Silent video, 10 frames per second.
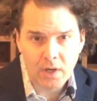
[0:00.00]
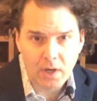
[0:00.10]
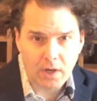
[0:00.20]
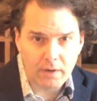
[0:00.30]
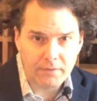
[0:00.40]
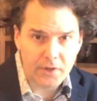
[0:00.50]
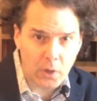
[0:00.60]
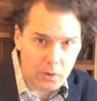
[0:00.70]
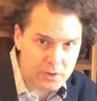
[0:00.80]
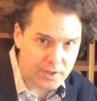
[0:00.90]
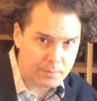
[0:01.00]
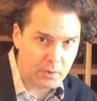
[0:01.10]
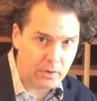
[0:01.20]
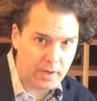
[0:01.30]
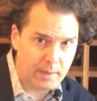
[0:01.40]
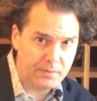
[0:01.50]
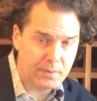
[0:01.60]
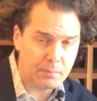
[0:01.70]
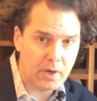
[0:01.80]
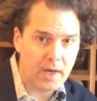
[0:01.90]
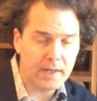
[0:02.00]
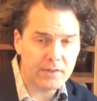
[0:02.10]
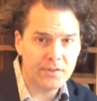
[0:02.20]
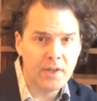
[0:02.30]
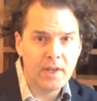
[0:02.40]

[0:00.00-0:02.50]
of coaching programs and products